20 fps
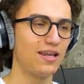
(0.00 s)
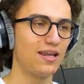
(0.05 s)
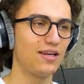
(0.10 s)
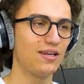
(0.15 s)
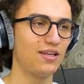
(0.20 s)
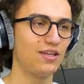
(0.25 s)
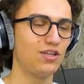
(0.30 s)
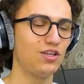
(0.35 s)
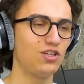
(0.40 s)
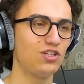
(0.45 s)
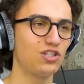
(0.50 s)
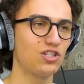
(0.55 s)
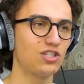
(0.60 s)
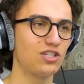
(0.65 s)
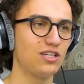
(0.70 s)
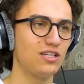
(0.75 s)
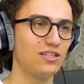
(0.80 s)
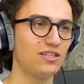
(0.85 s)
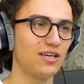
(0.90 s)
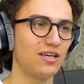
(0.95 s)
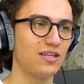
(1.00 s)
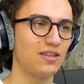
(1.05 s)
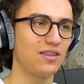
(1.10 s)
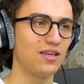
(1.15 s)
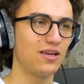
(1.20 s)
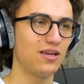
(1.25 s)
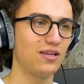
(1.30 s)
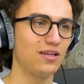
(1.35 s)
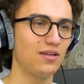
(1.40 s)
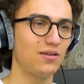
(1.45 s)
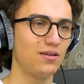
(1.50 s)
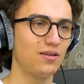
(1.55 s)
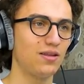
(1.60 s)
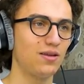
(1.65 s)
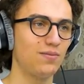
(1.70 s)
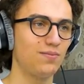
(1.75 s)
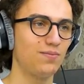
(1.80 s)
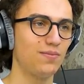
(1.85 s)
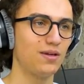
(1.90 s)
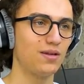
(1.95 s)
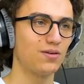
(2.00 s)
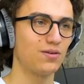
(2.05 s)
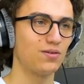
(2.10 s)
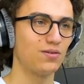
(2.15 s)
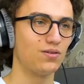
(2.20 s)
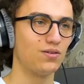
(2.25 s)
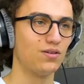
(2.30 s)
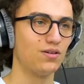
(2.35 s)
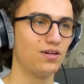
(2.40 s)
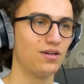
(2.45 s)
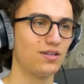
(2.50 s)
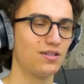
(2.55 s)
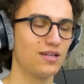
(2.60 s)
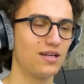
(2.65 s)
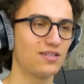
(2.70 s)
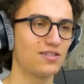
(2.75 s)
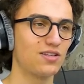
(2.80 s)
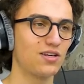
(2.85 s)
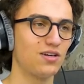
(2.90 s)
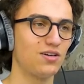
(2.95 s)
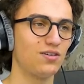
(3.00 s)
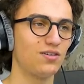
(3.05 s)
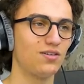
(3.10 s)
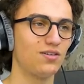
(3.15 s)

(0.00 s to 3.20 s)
and then you just need to hit the middle. That's all.